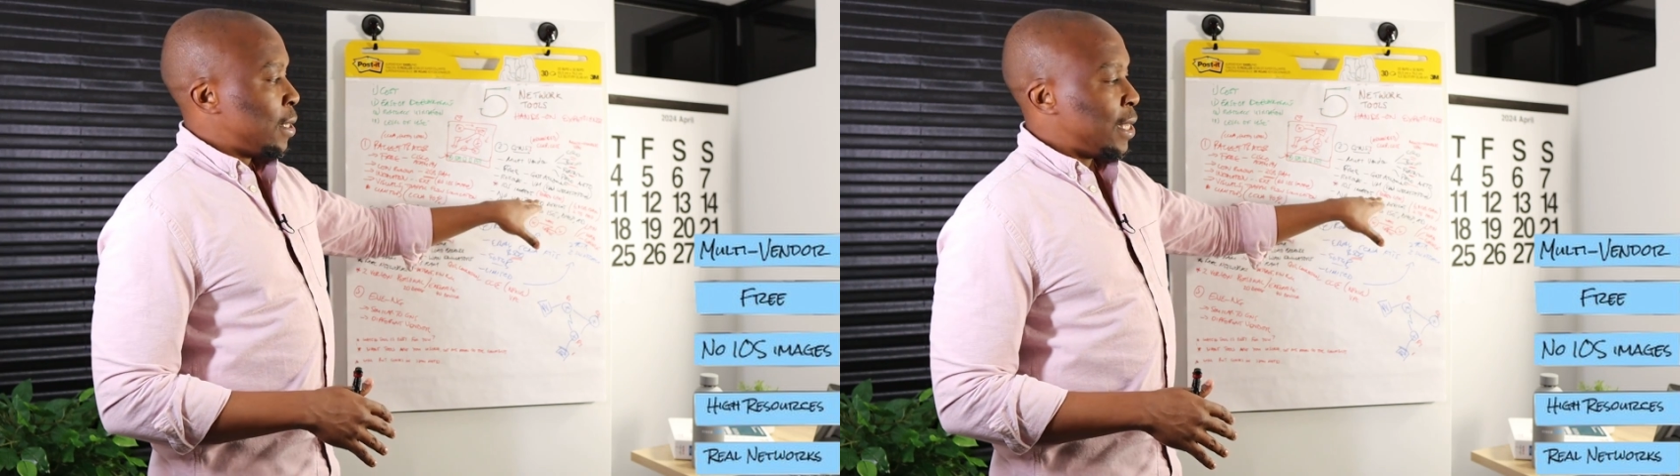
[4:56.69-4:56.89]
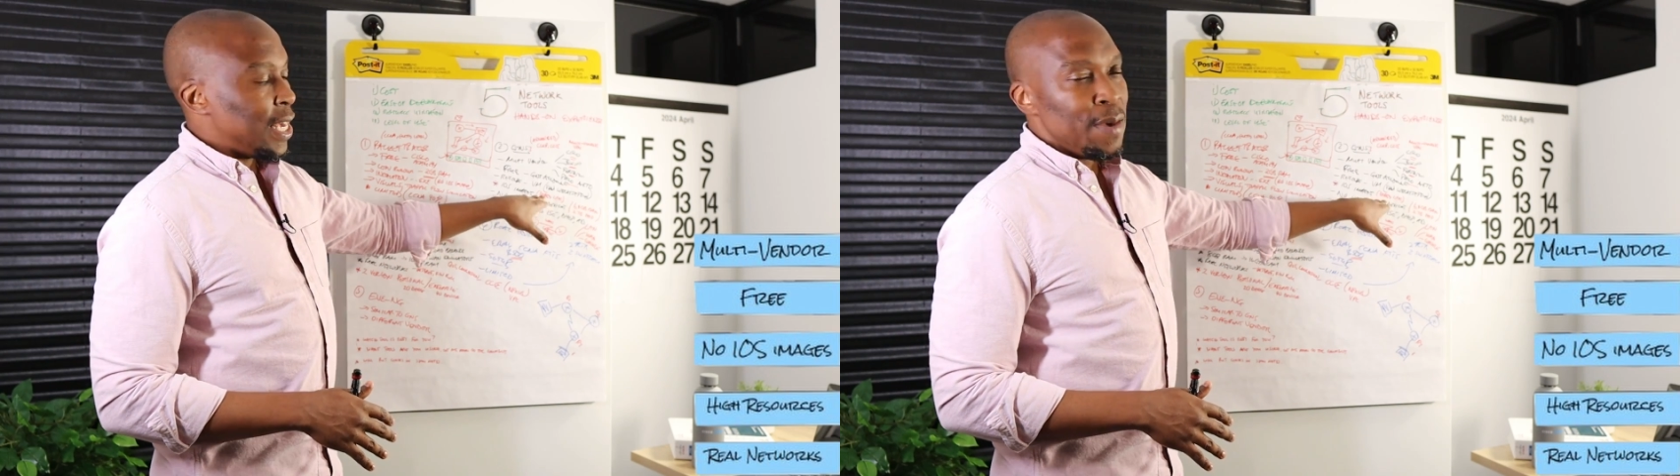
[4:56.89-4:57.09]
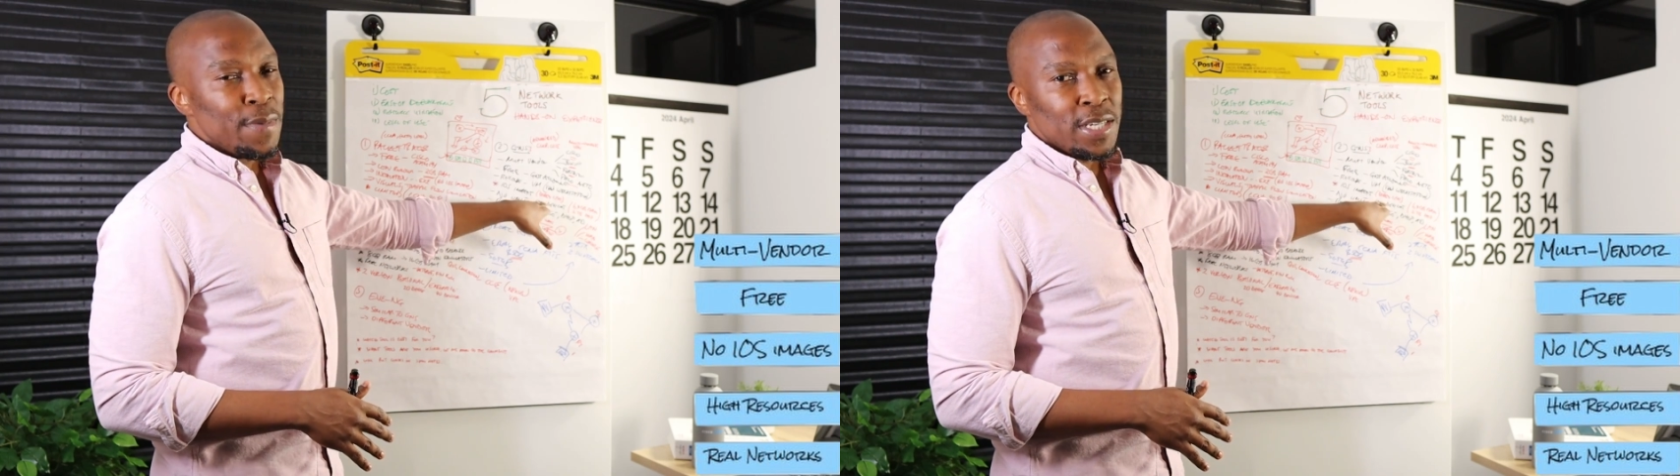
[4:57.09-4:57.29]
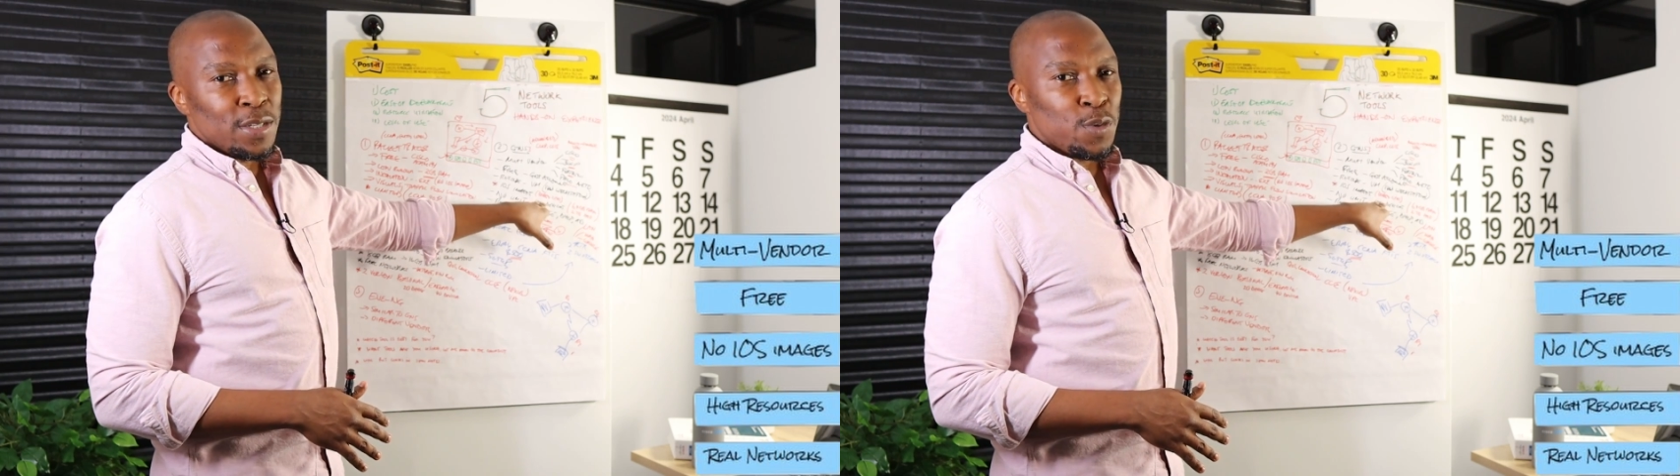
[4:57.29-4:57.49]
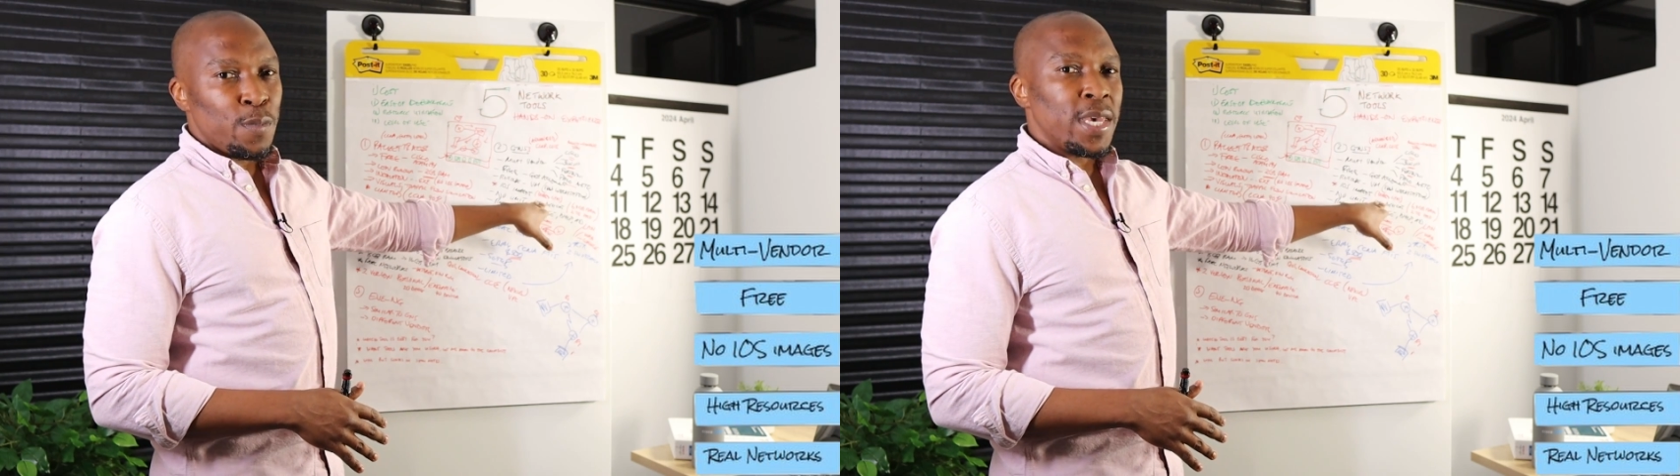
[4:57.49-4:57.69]
the
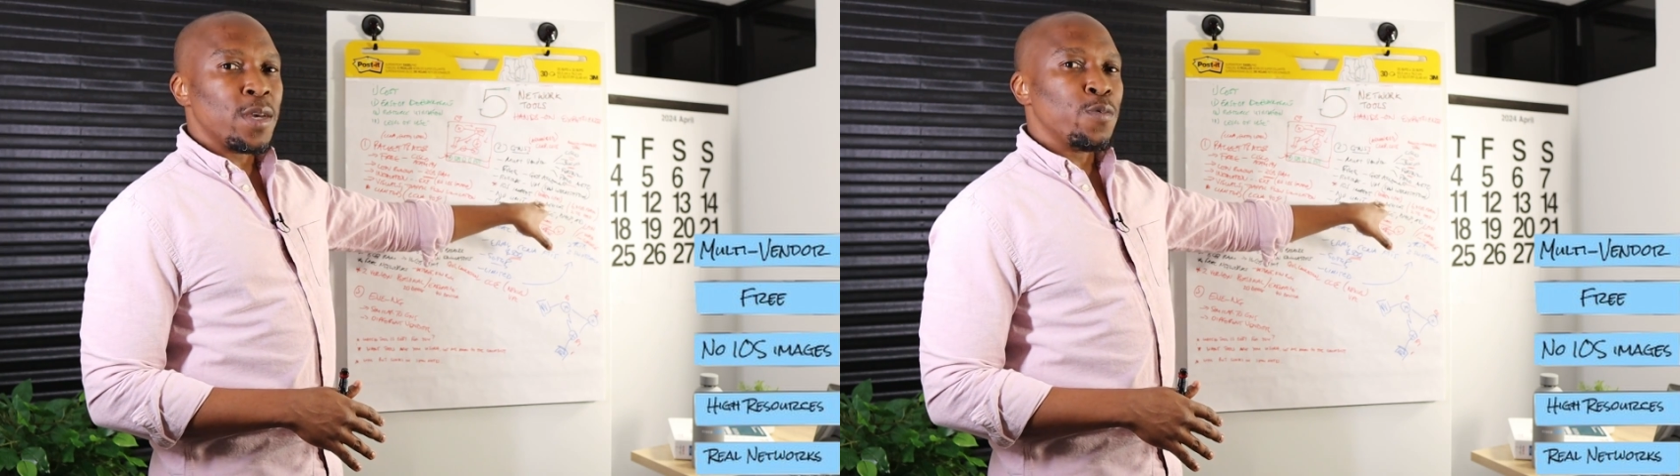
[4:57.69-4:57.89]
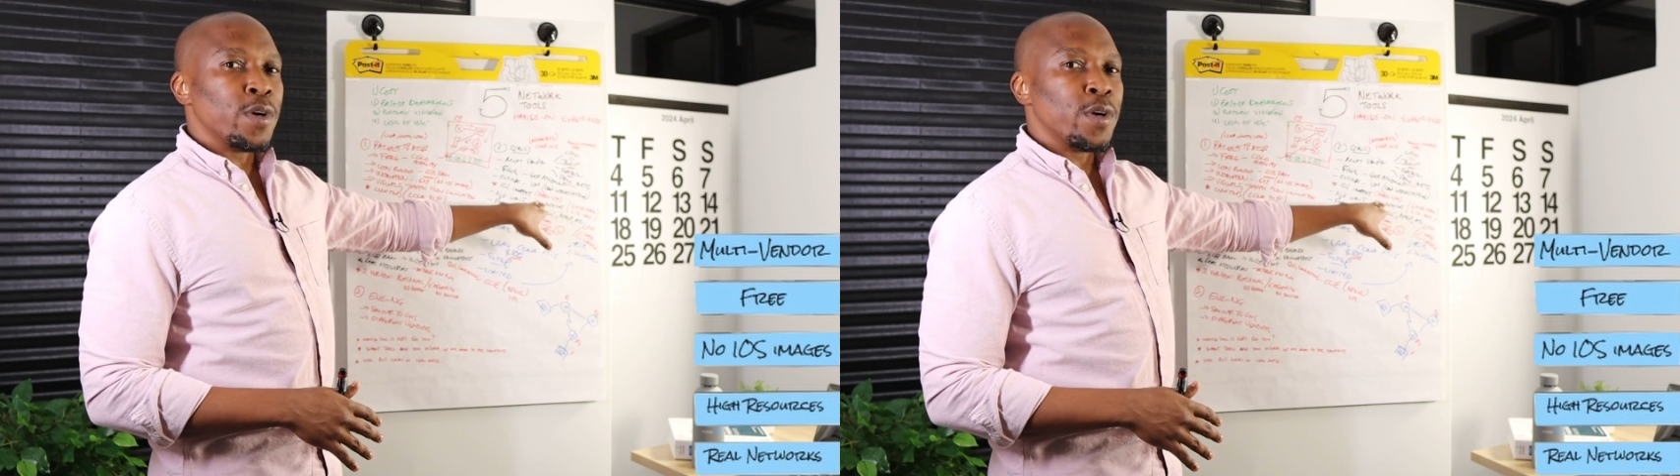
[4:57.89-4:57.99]
images to make it